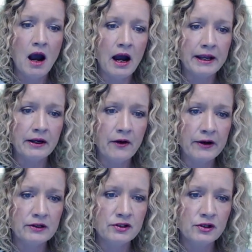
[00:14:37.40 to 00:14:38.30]
I'm
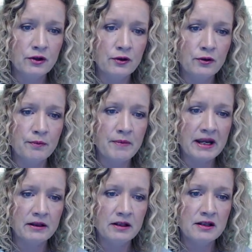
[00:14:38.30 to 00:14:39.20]
going to
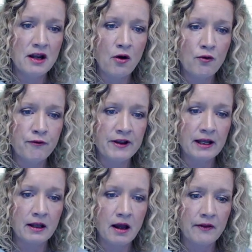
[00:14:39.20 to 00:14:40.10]
make no
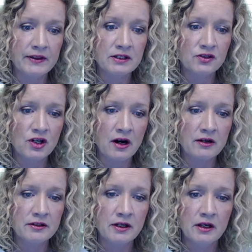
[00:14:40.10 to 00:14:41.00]
fill on this
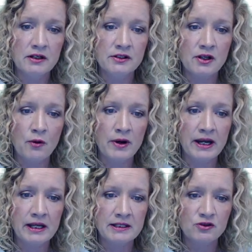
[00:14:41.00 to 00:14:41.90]
chart so
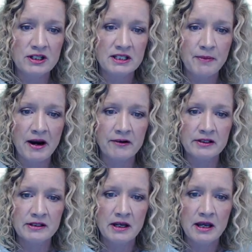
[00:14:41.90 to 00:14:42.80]
it is
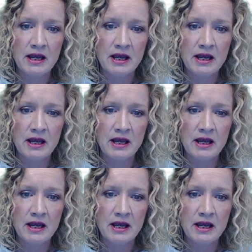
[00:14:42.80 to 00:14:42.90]
transparent.